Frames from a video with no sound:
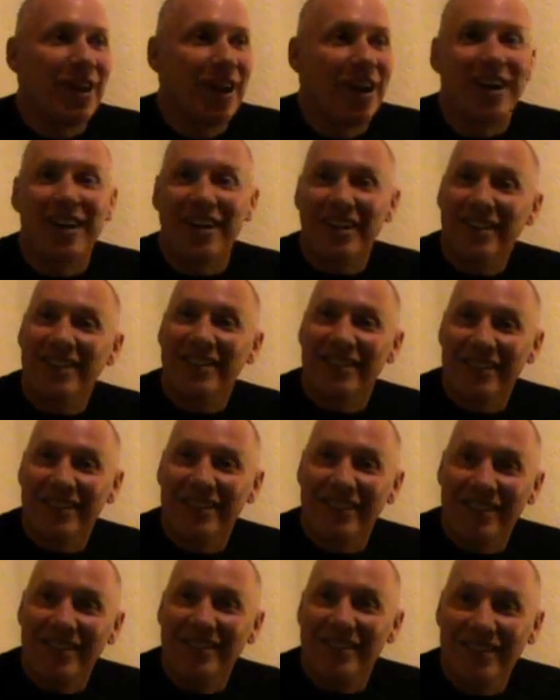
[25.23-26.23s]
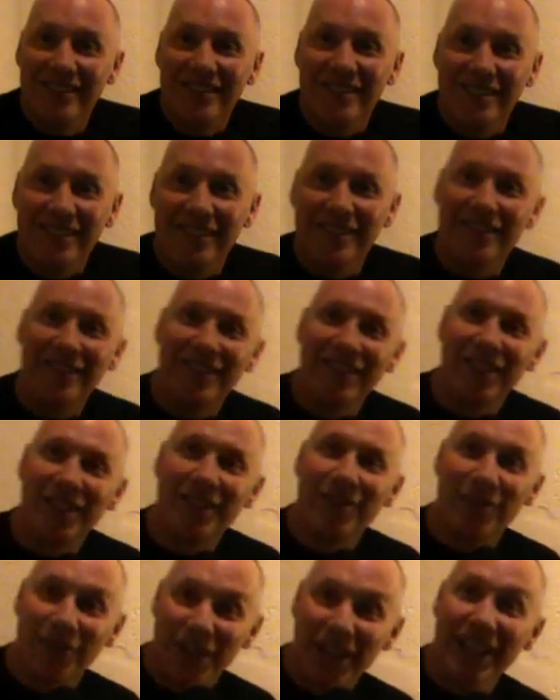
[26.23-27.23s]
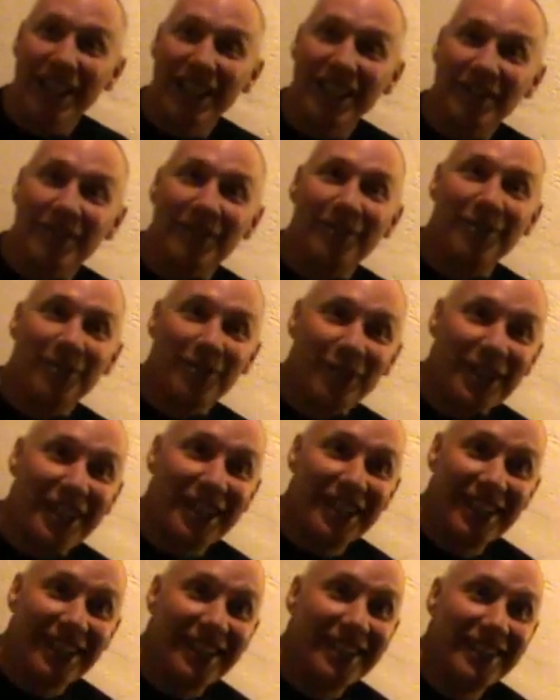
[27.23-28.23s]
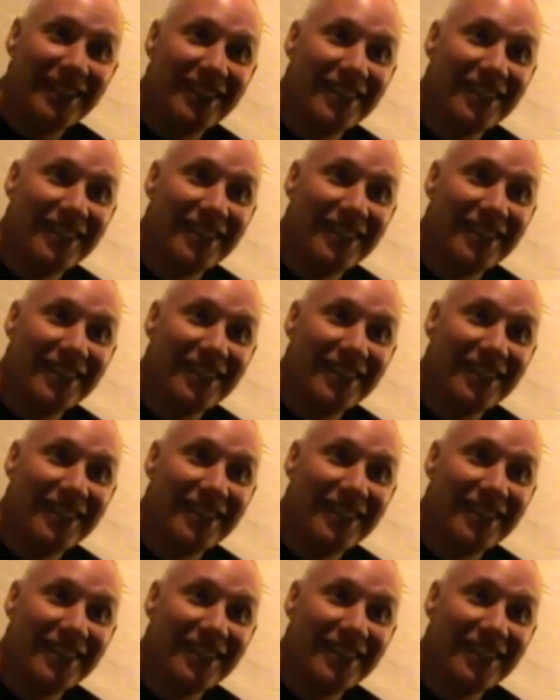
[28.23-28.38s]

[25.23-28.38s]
are. Really, free.